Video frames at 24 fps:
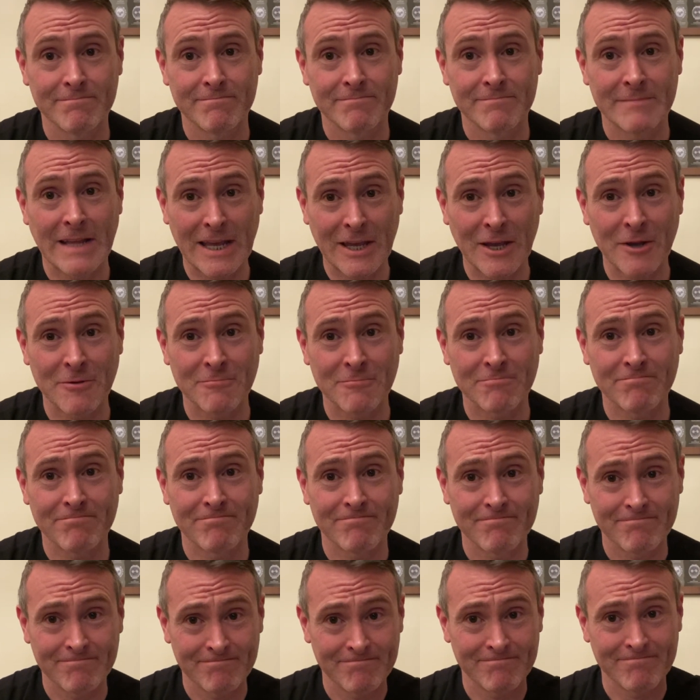Thank you.
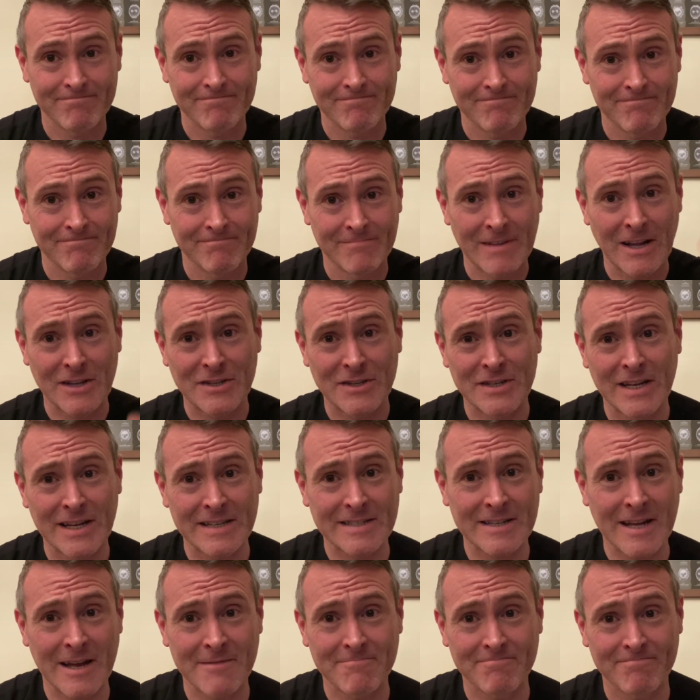Catch you next
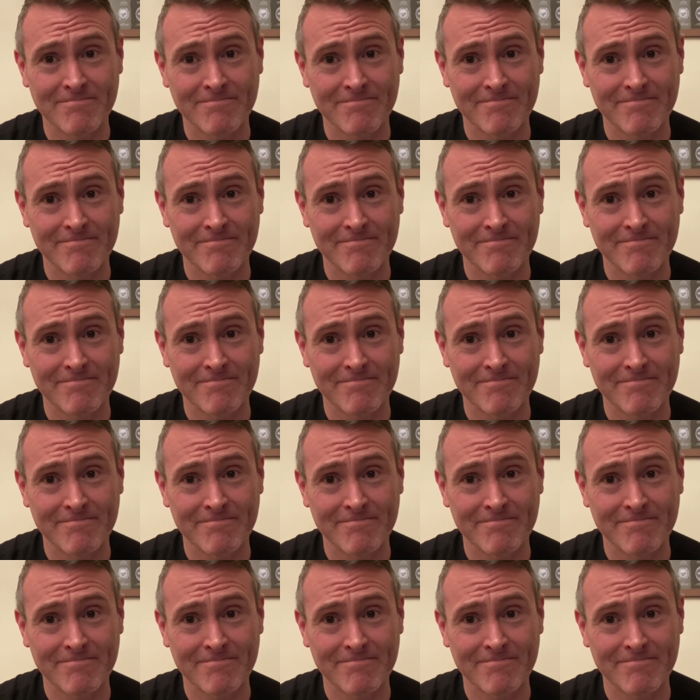time.